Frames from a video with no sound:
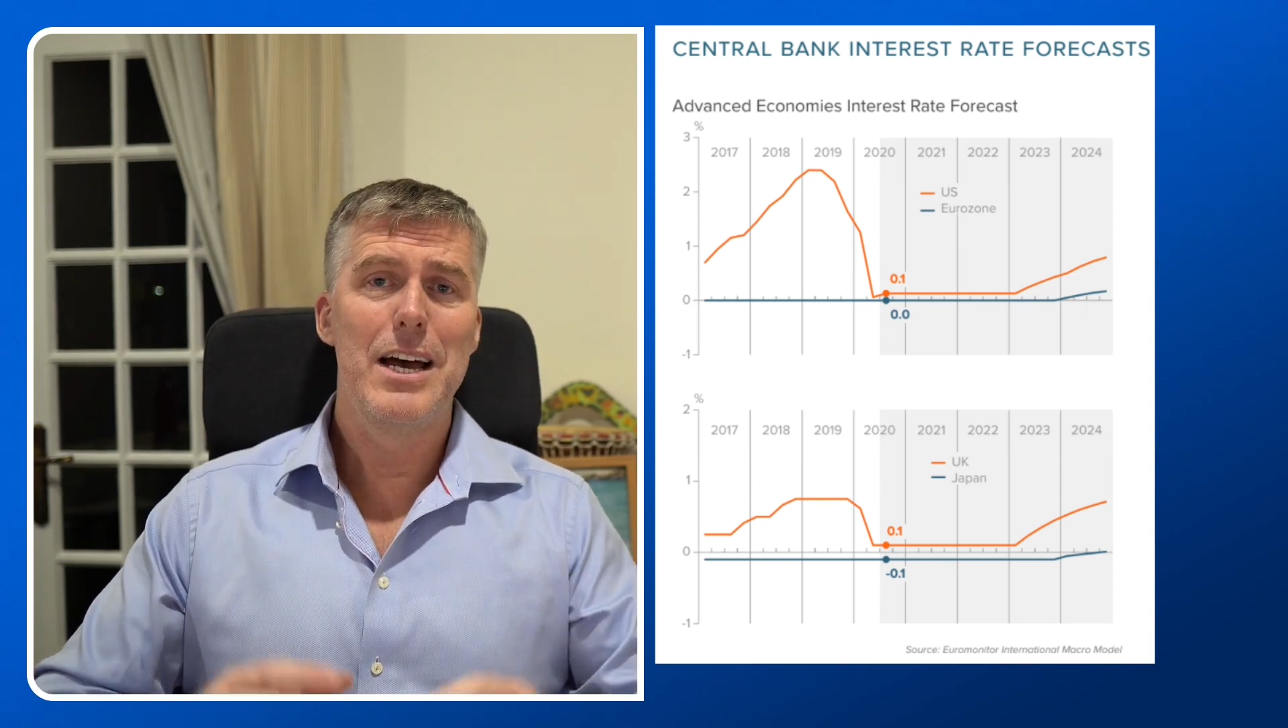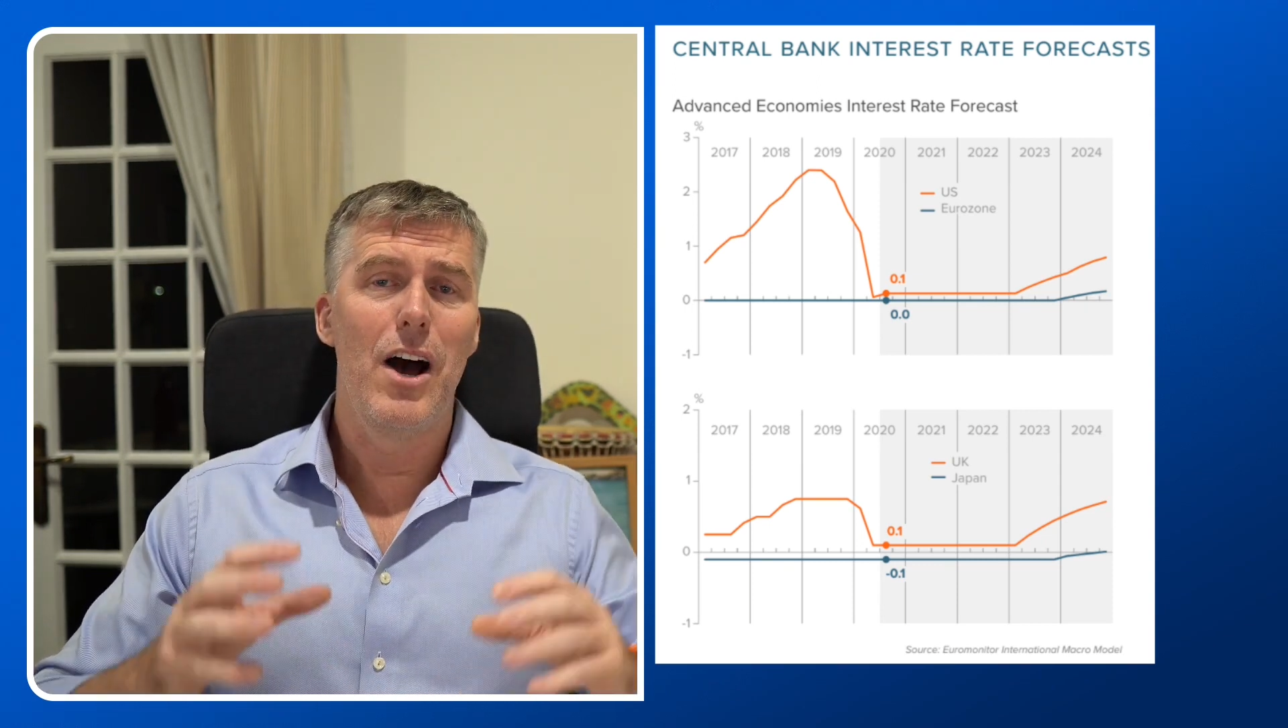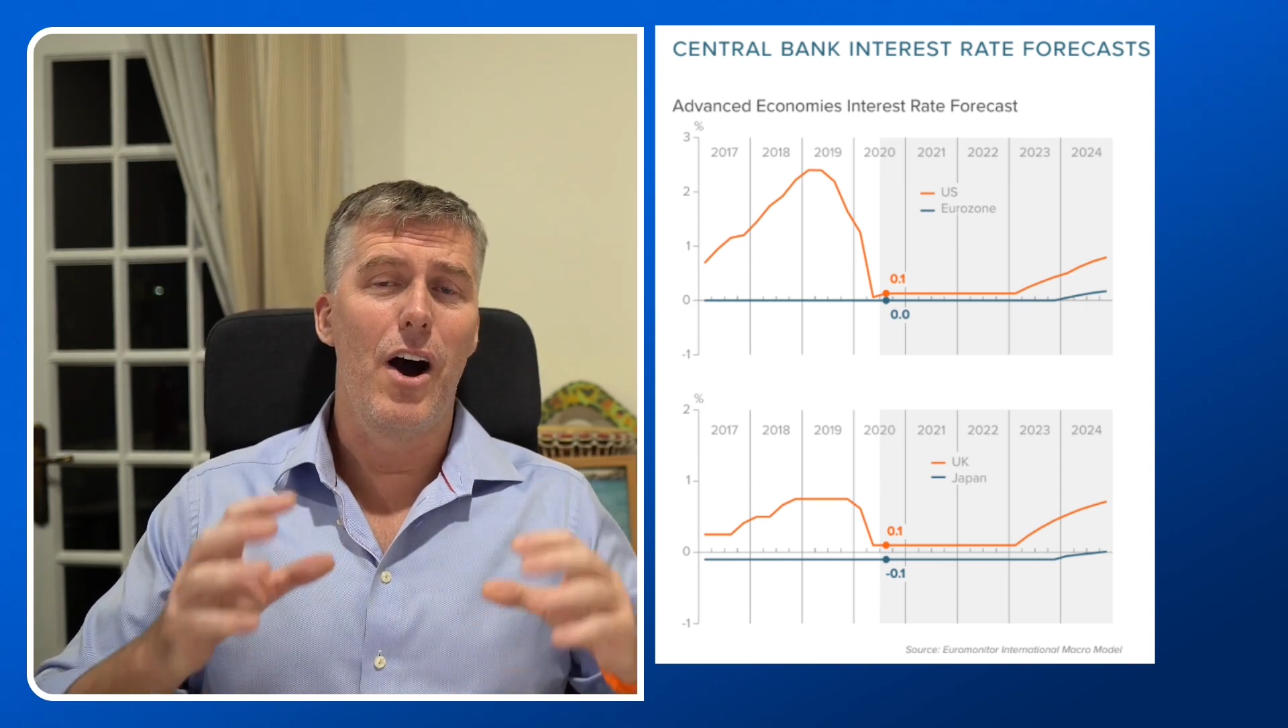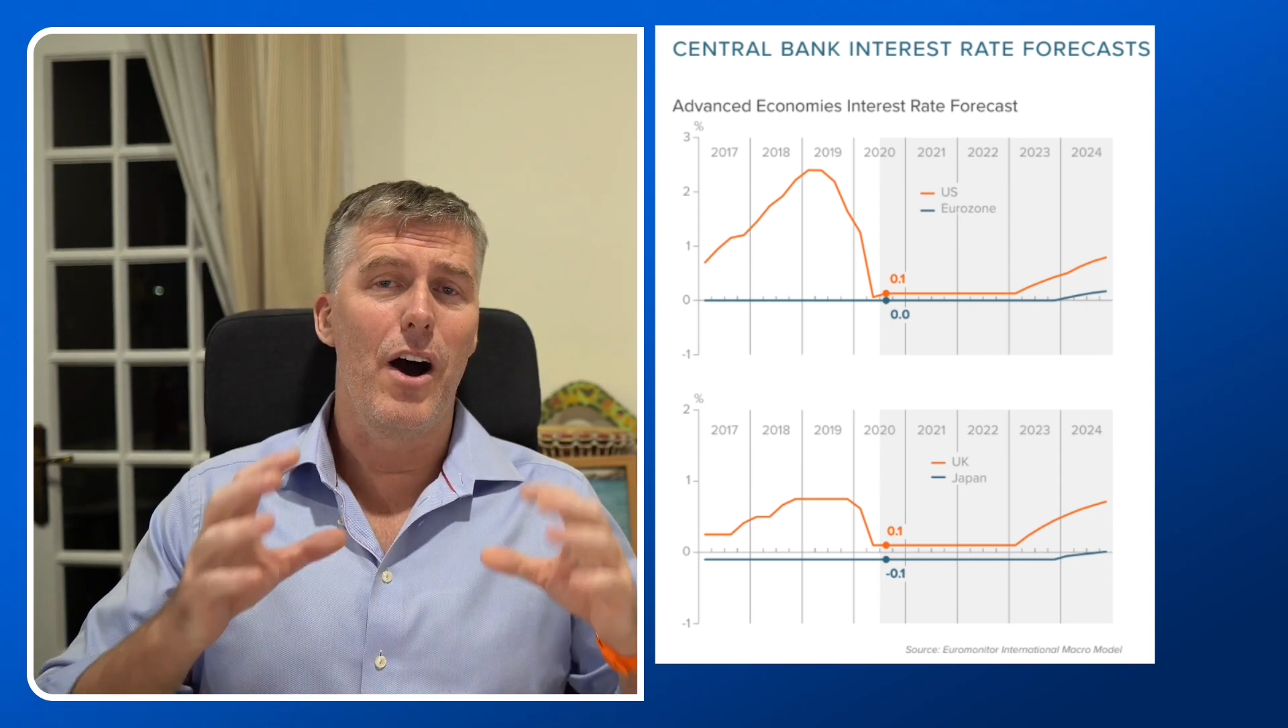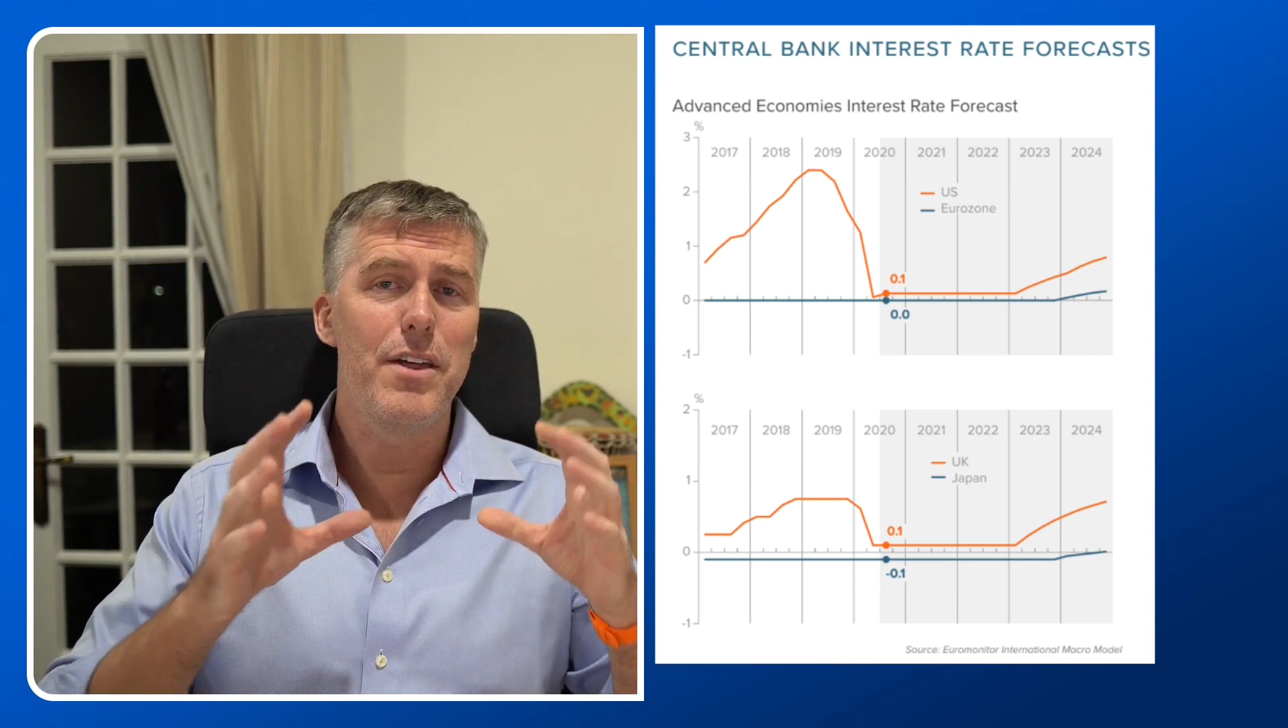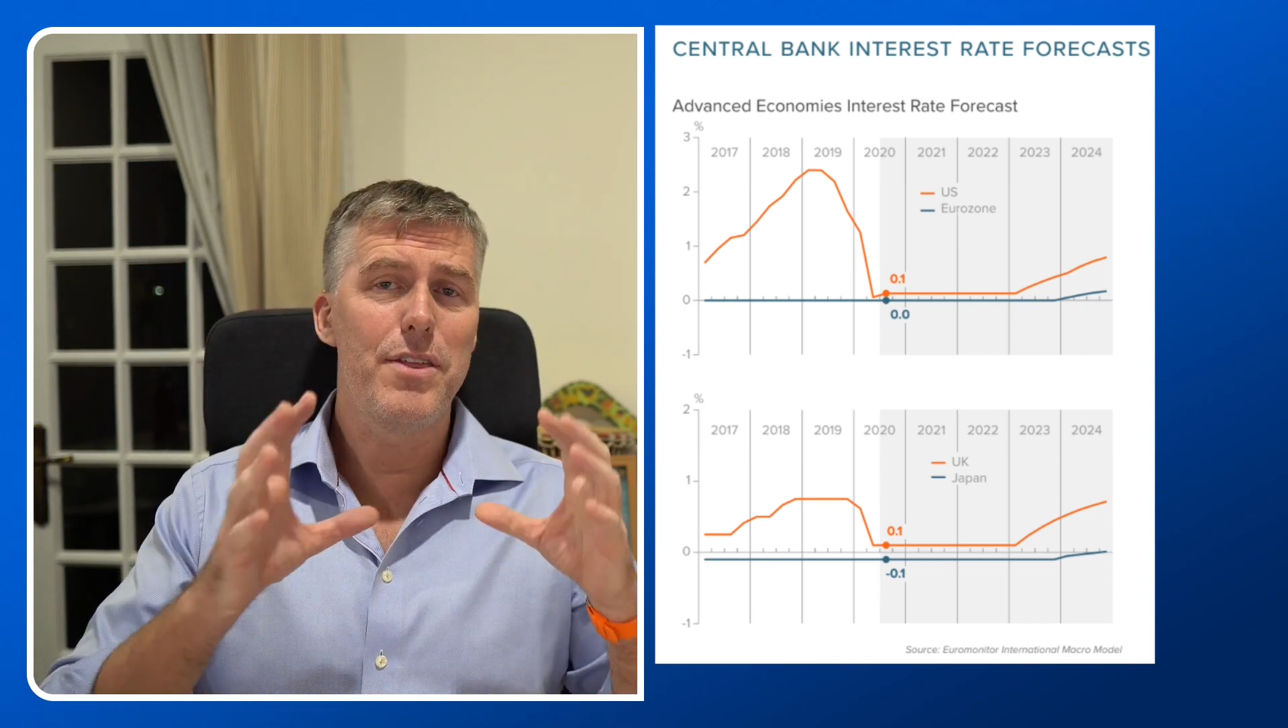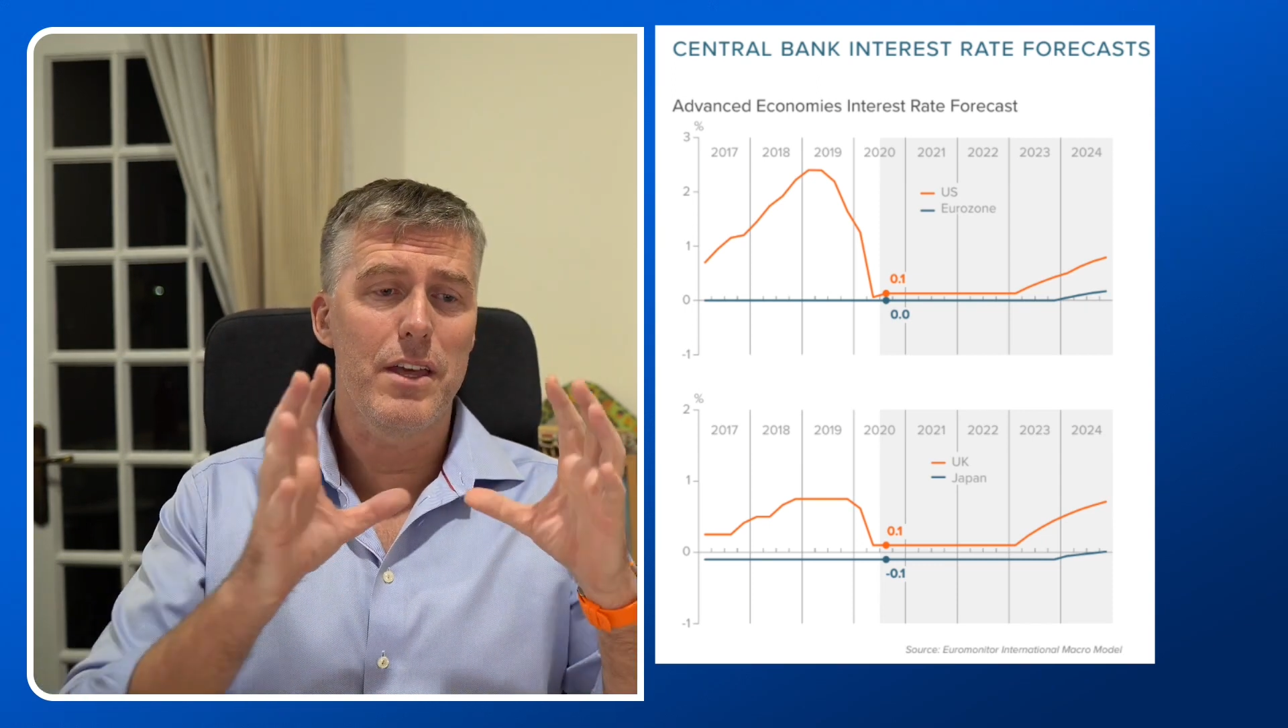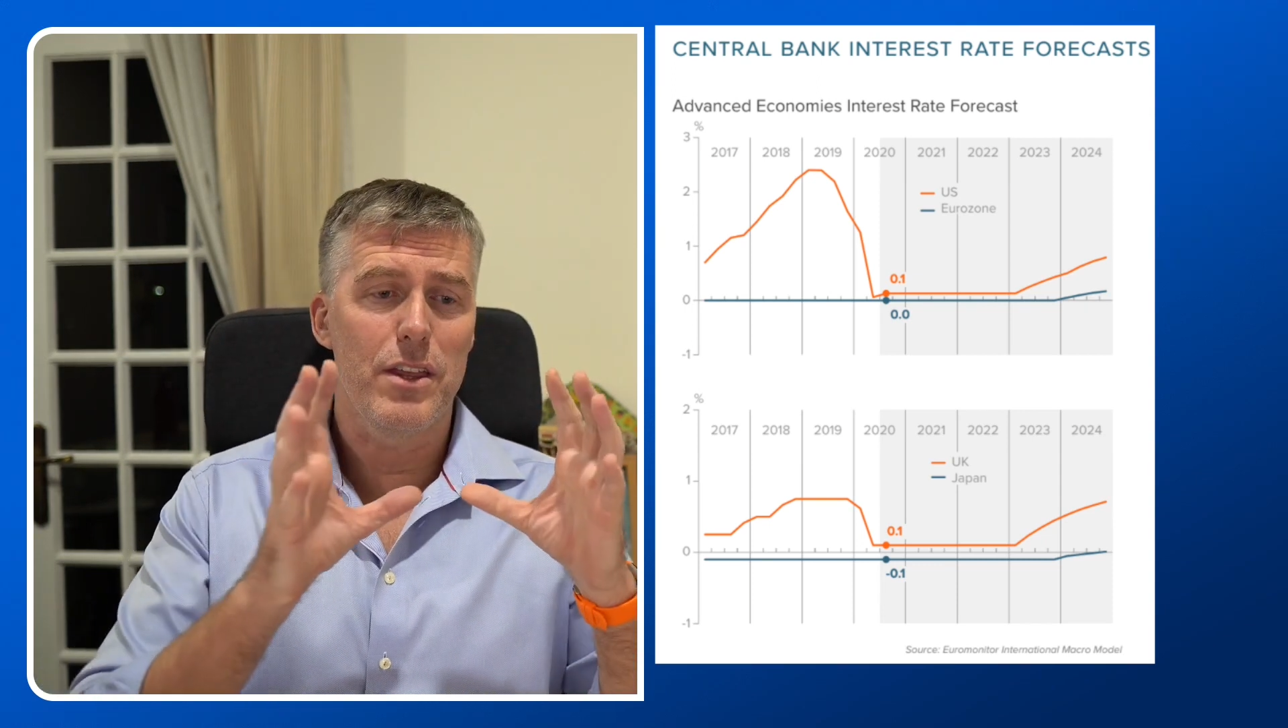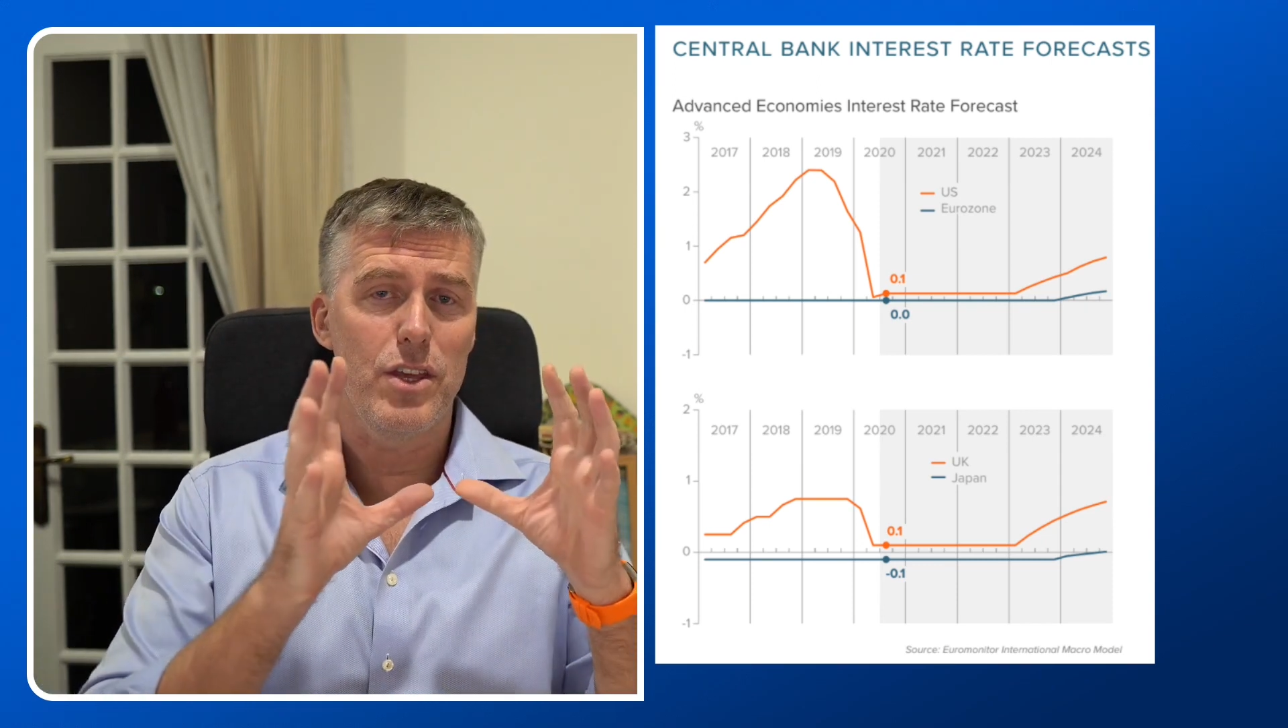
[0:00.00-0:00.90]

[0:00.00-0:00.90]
I think